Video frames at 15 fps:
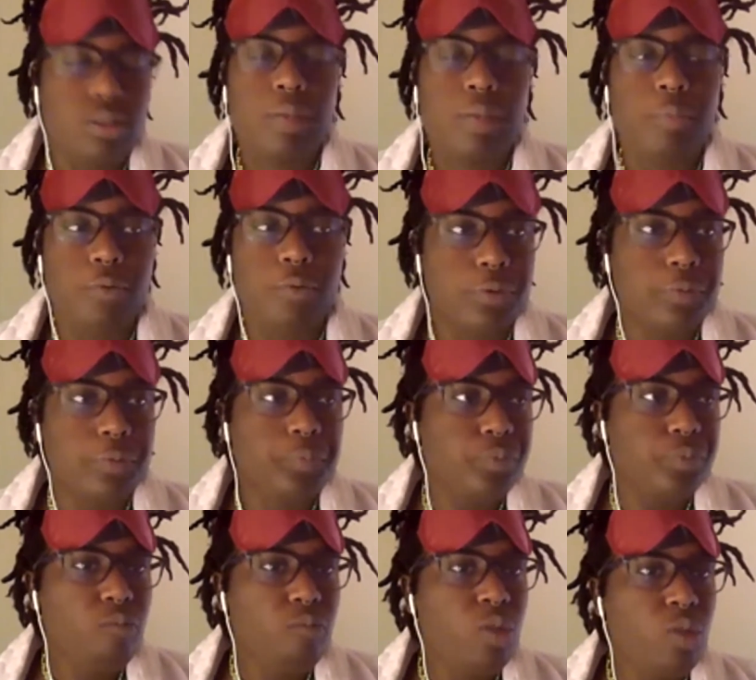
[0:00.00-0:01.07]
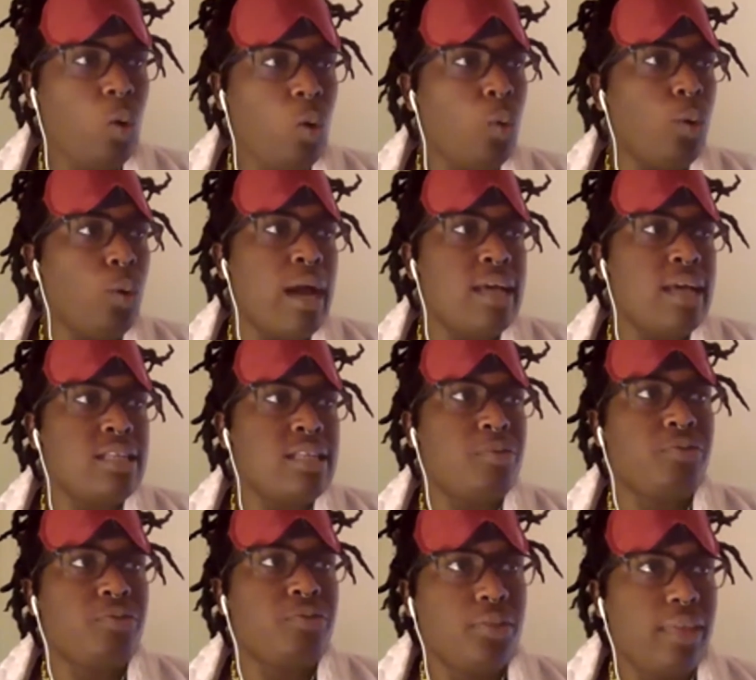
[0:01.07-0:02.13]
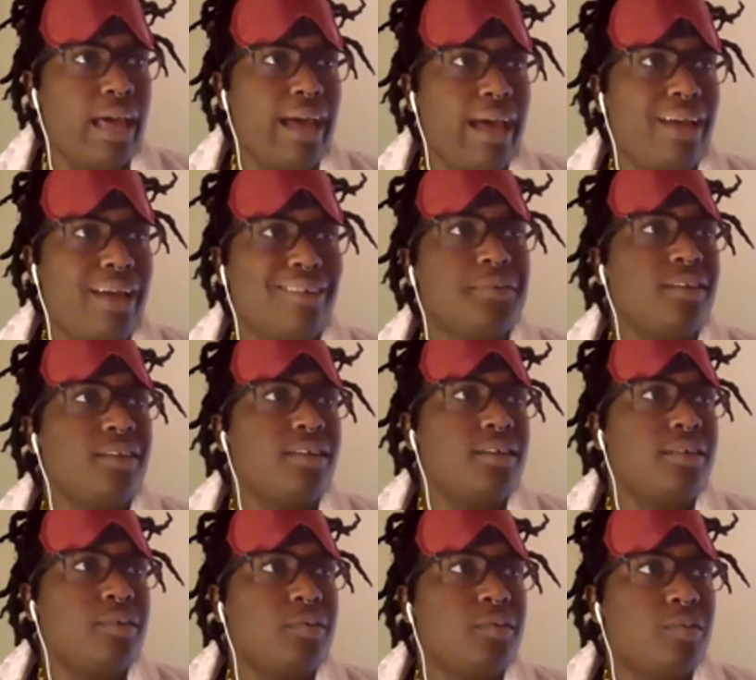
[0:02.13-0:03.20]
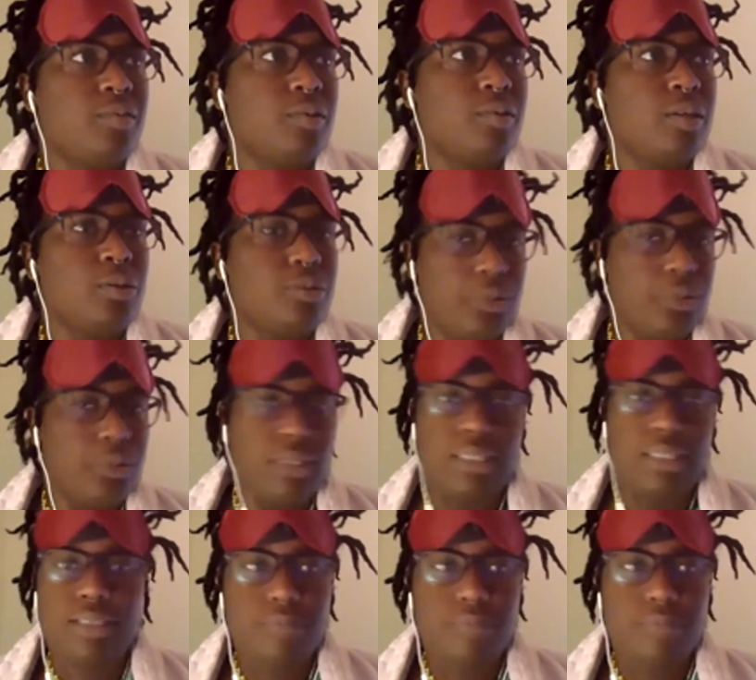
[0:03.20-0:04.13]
Whereas before that, it was pretty stagnant,